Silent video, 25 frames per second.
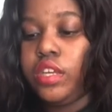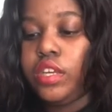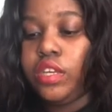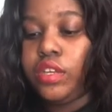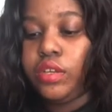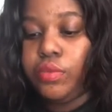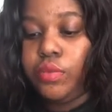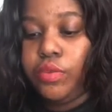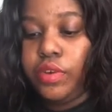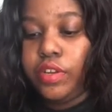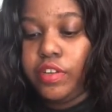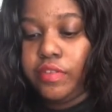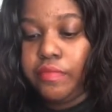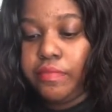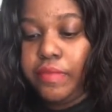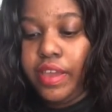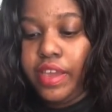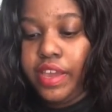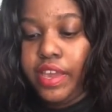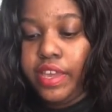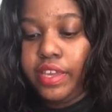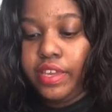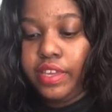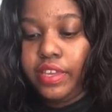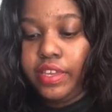one of
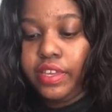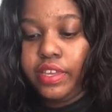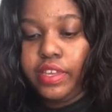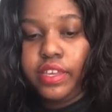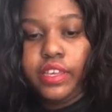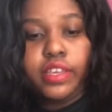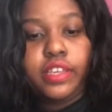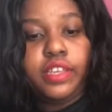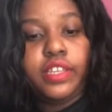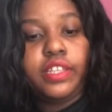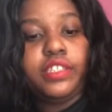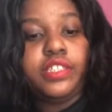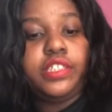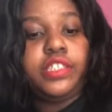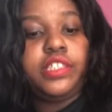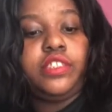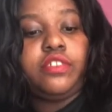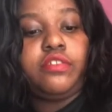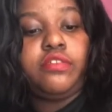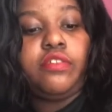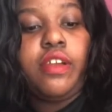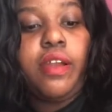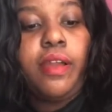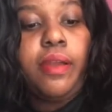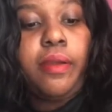my
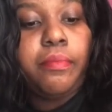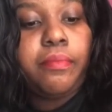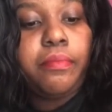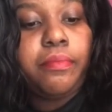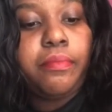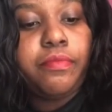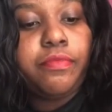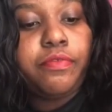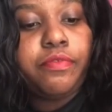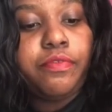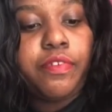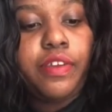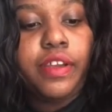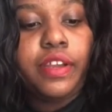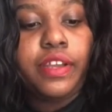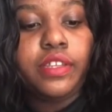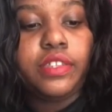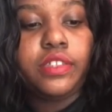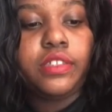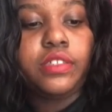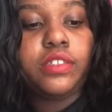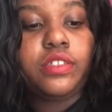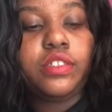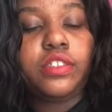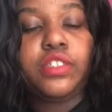Instagram
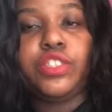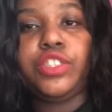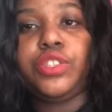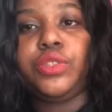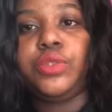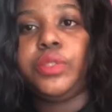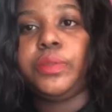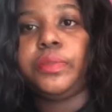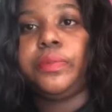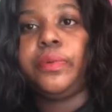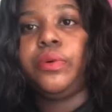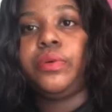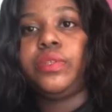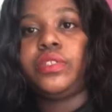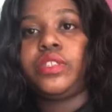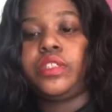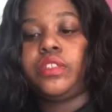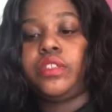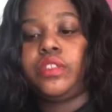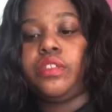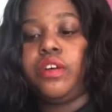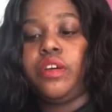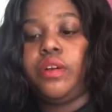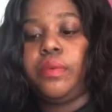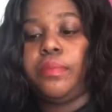friends, she was posting
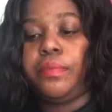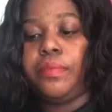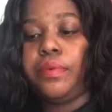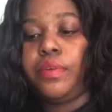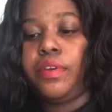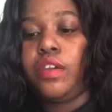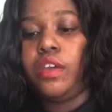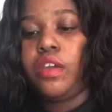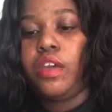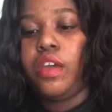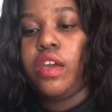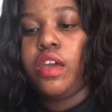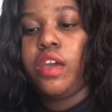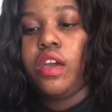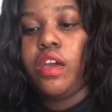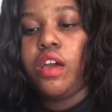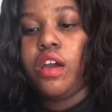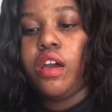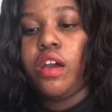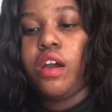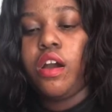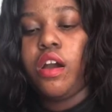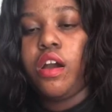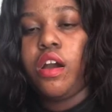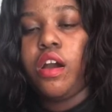up
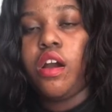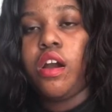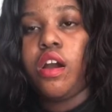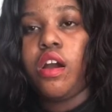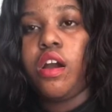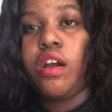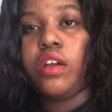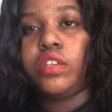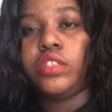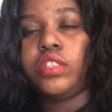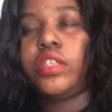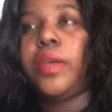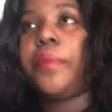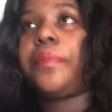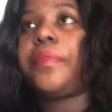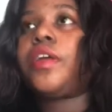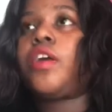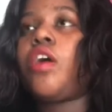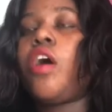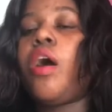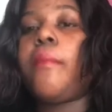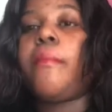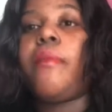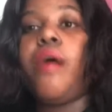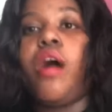something
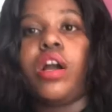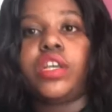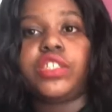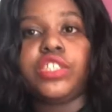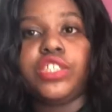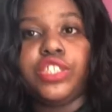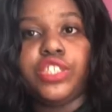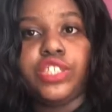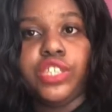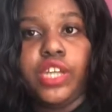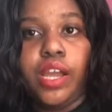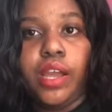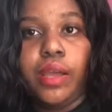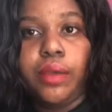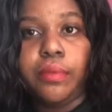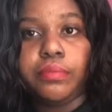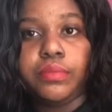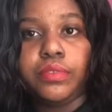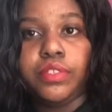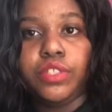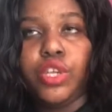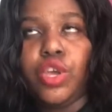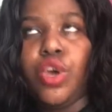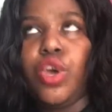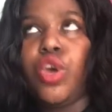called
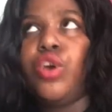BoxyCharms.